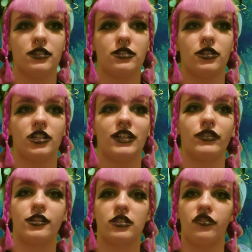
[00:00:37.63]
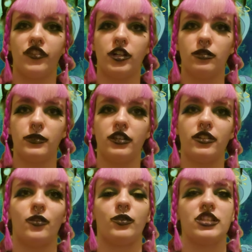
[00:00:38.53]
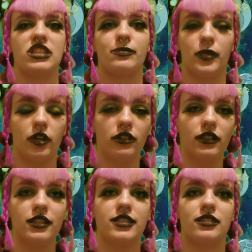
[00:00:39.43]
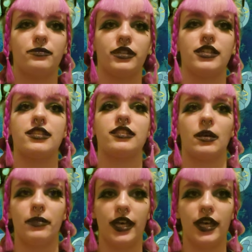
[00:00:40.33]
so if there's a film you don't want spoiled, simply skip